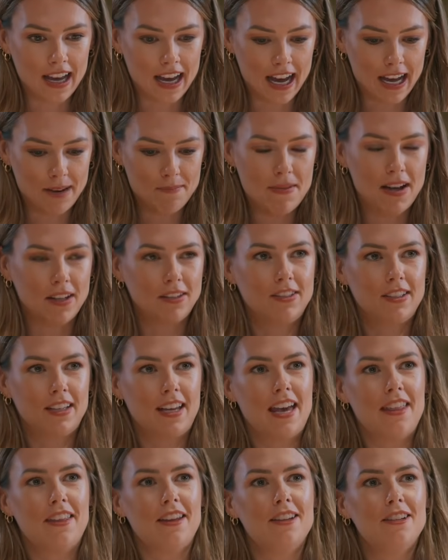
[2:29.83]
and meld
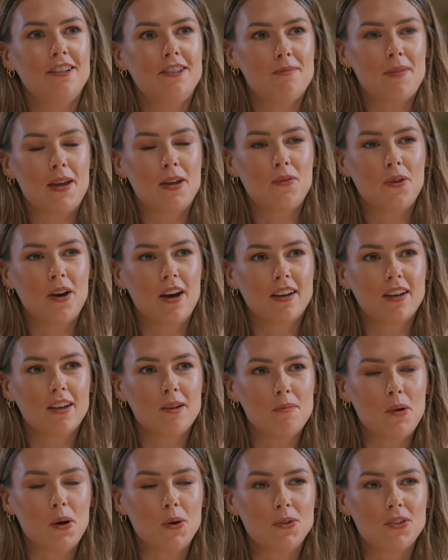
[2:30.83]
together to make work
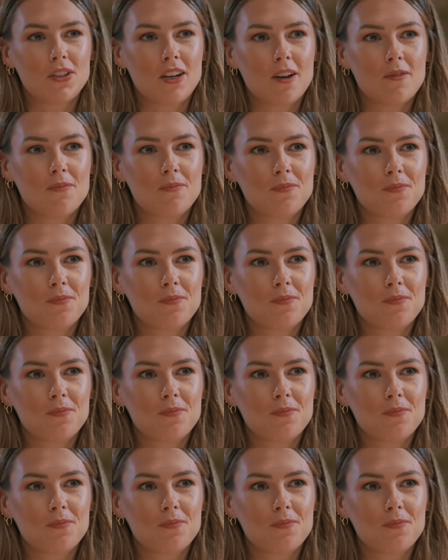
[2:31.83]
at Polestar?